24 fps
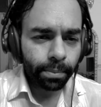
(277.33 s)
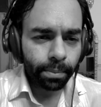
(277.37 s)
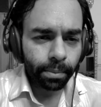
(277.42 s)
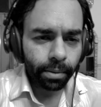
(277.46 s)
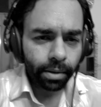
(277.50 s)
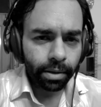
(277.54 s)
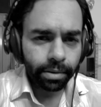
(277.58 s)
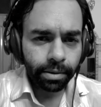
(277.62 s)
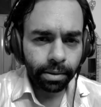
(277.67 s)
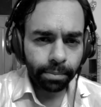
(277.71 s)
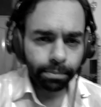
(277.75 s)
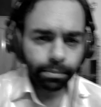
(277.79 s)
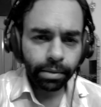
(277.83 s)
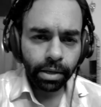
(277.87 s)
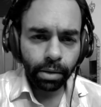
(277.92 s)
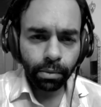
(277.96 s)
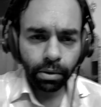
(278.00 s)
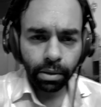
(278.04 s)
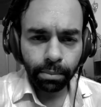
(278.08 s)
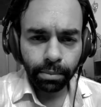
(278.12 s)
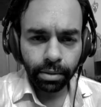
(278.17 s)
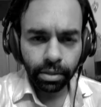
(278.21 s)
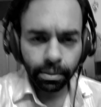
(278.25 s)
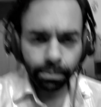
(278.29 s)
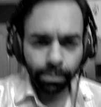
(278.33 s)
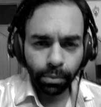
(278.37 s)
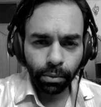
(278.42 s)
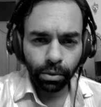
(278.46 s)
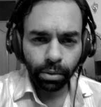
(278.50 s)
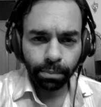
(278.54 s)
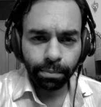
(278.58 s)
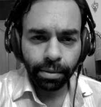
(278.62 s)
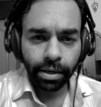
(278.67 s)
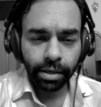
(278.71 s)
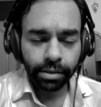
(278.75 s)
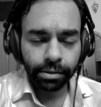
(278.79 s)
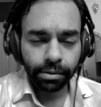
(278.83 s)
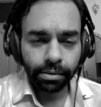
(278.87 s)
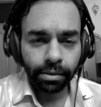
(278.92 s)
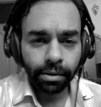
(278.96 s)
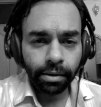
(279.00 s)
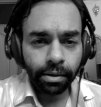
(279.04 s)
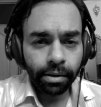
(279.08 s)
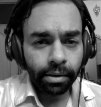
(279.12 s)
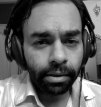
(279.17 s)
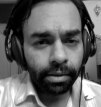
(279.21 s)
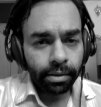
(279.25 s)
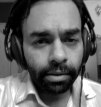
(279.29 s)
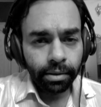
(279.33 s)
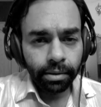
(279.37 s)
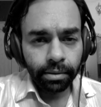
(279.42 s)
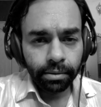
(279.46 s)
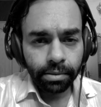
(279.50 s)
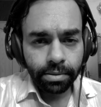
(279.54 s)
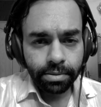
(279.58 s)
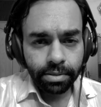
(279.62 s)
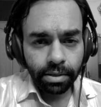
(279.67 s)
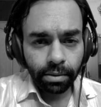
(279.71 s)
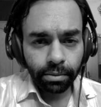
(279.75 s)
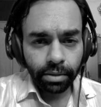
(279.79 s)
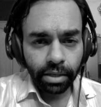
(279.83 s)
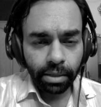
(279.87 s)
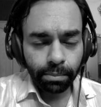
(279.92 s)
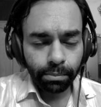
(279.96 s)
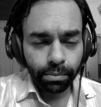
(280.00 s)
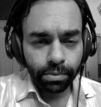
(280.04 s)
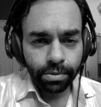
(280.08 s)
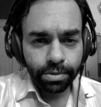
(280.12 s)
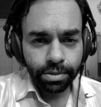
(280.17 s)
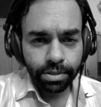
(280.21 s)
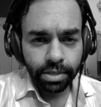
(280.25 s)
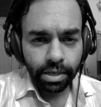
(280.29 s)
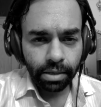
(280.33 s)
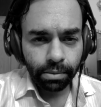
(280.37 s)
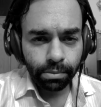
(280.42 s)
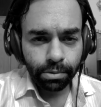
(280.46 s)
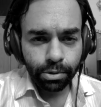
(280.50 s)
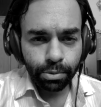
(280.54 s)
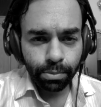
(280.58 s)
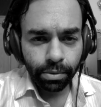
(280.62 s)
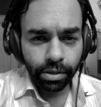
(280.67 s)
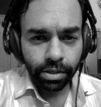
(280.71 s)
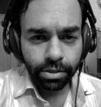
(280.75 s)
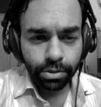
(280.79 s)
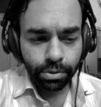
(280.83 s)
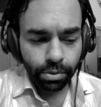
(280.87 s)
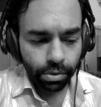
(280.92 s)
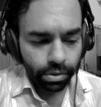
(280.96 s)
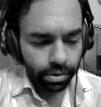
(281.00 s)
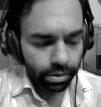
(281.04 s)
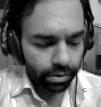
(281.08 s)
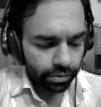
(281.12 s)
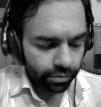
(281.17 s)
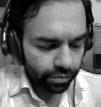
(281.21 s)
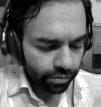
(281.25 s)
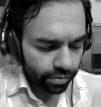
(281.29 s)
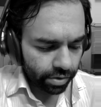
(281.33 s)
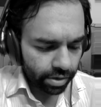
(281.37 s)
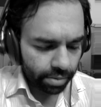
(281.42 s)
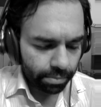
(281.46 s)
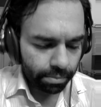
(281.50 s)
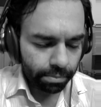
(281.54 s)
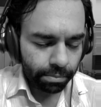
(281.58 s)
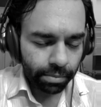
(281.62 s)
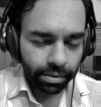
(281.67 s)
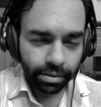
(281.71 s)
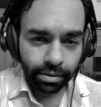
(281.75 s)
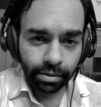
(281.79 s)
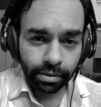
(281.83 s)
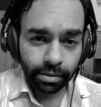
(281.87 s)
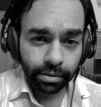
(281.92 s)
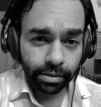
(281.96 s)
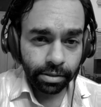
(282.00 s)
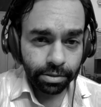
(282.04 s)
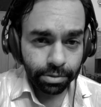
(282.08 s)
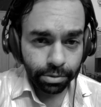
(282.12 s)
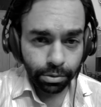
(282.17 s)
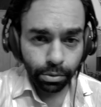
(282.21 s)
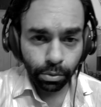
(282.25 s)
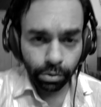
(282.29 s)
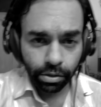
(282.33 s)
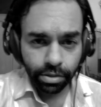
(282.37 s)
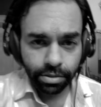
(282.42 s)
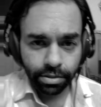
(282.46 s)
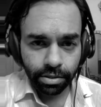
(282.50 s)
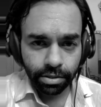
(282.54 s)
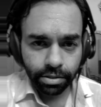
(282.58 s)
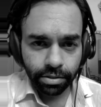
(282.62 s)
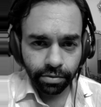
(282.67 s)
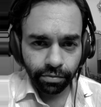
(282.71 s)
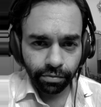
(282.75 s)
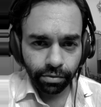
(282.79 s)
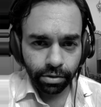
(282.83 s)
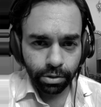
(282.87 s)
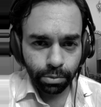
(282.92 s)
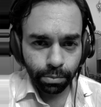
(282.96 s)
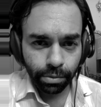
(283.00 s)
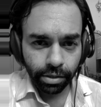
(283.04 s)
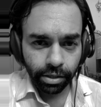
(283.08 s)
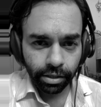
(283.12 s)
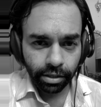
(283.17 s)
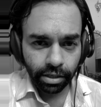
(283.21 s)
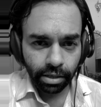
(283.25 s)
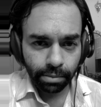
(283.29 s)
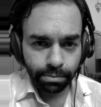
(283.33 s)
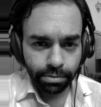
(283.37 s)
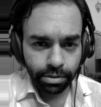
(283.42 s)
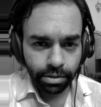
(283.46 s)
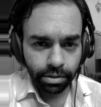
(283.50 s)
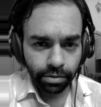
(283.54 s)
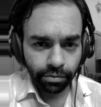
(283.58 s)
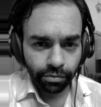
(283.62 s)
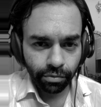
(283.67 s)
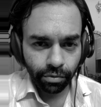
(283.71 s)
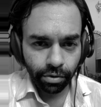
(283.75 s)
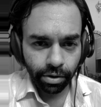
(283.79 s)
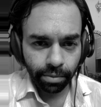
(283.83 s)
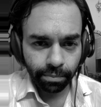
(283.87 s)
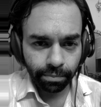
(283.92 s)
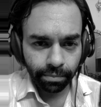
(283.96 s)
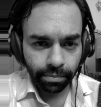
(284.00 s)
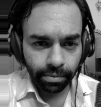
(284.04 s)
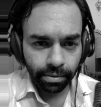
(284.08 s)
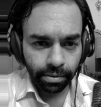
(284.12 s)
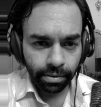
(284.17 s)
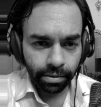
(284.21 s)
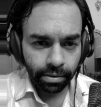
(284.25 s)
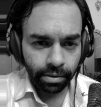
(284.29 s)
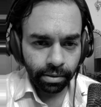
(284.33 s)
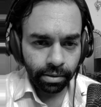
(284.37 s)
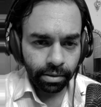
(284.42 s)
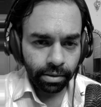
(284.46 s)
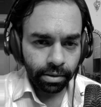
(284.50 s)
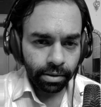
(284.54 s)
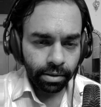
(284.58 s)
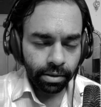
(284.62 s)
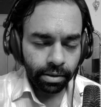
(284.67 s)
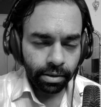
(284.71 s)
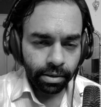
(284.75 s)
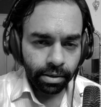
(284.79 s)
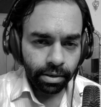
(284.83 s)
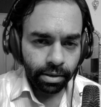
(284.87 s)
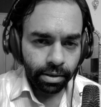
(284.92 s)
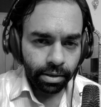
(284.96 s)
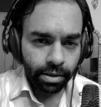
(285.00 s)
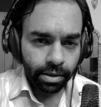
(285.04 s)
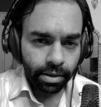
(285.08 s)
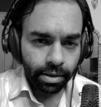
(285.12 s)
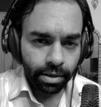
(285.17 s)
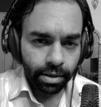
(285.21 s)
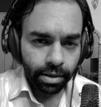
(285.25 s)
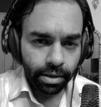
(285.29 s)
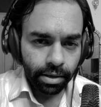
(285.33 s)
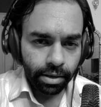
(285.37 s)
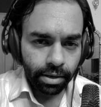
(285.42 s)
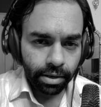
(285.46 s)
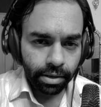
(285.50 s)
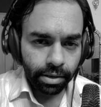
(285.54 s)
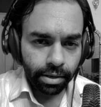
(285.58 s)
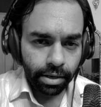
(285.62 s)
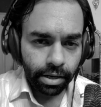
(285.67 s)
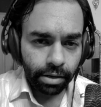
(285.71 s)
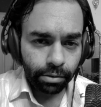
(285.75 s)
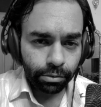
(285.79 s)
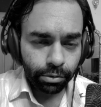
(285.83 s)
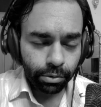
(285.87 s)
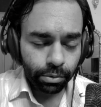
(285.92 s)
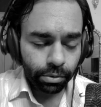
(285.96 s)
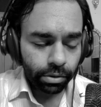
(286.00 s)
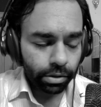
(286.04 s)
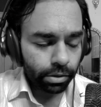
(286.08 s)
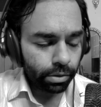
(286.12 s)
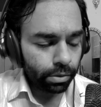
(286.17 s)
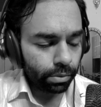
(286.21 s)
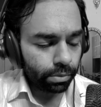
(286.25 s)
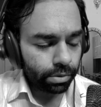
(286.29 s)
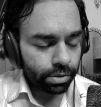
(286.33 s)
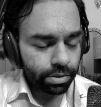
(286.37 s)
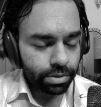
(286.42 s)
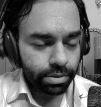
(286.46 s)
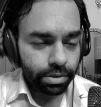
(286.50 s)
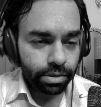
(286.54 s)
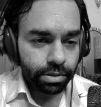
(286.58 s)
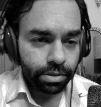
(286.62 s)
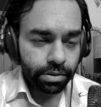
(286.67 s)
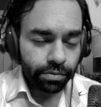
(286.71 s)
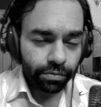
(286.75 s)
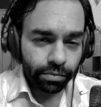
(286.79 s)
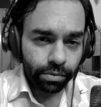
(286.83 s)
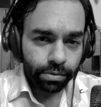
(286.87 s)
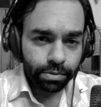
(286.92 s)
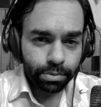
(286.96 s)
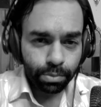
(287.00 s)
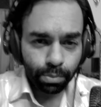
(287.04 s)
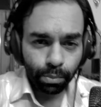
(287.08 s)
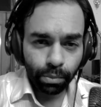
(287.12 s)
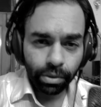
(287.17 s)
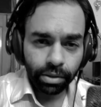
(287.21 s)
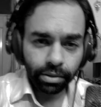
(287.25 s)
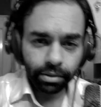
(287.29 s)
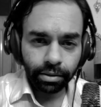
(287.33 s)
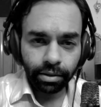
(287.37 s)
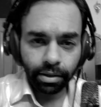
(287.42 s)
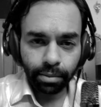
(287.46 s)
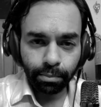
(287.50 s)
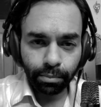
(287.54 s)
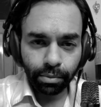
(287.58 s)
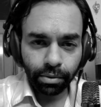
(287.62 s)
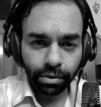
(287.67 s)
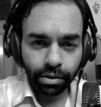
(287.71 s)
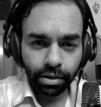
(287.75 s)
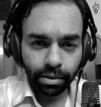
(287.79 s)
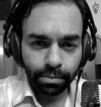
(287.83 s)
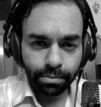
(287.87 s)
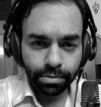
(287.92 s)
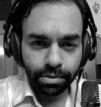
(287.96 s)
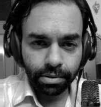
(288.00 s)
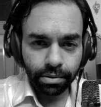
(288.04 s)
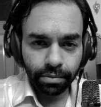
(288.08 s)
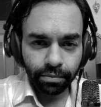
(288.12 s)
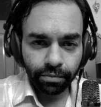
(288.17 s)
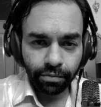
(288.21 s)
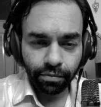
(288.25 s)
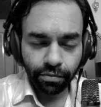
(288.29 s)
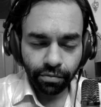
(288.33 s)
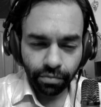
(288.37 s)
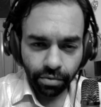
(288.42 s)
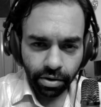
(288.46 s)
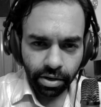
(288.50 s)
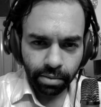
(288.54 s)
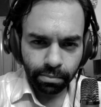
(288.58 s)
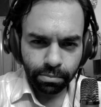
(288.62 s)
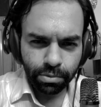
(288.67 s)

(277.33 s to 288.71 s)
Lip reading: Yep, now I'm in the polar pattern. This is how the Ember sounds when it's not in the frame, but just notice the difference when it comes in the frame. And now you can notice the difference when the Ember comes in frame.